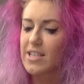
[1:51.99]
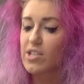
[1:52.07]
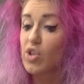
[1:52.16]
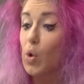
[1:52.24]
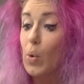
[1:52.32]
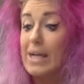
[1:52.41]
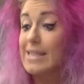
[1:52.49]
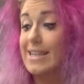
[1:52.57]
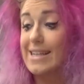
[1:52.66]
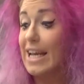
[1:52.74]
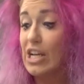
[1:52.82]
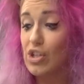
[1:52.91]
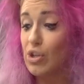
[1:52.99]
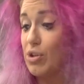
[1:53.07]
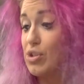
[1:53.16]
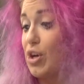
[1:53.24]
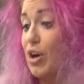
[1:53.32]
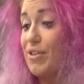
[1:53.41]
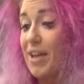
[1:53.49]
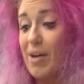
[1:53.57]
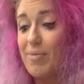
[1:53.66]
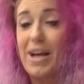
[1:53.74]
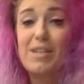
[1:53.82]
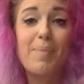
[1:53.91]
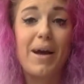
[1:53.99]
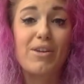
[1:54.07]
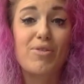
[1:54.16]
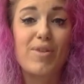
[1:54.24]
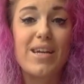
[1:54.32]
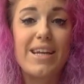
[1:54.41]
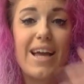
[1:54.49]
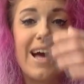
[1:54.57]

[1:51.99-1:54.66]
as though indignation could turn that red man green,